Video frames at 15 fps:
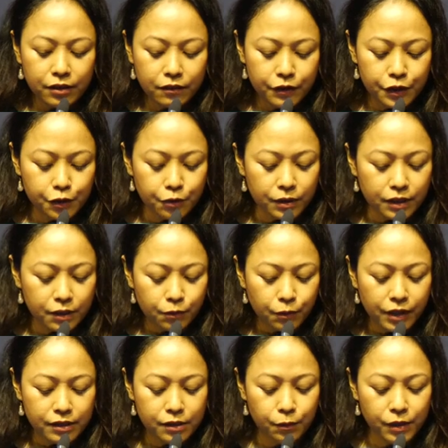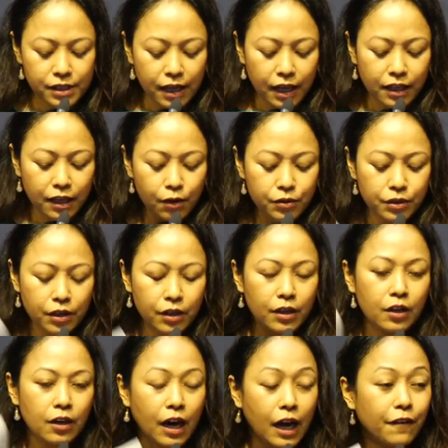individual was allowed,
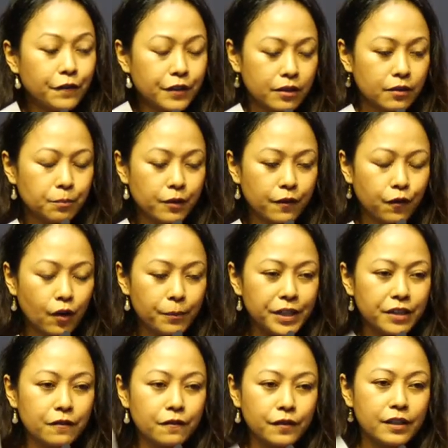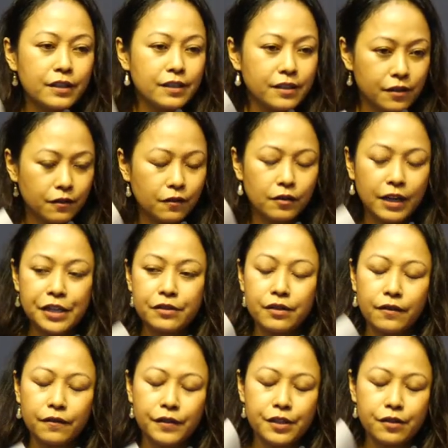after performing the first rite
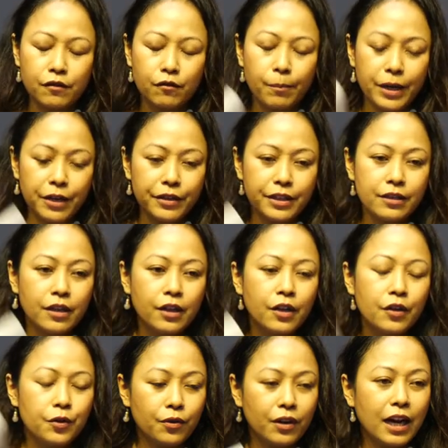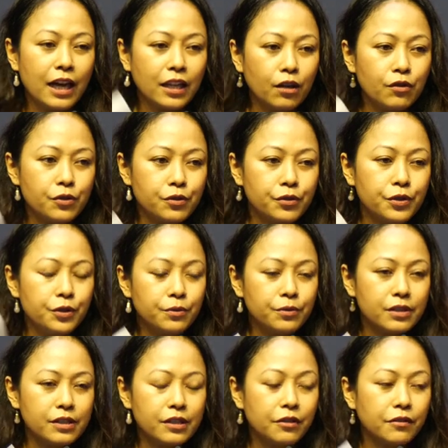of feast of merit, you are allowed to
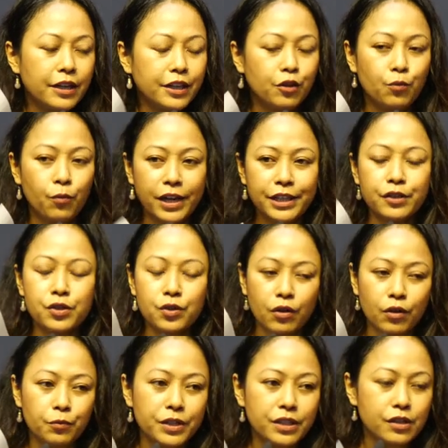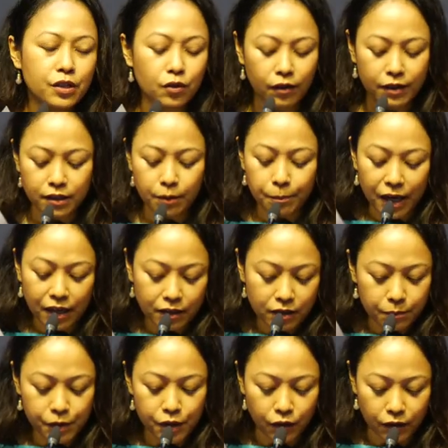use the red and white shawl, which is called the
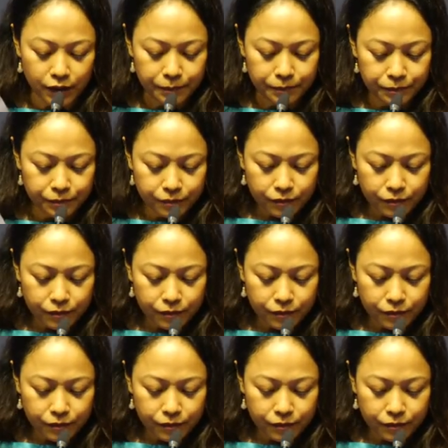pangrub shawl.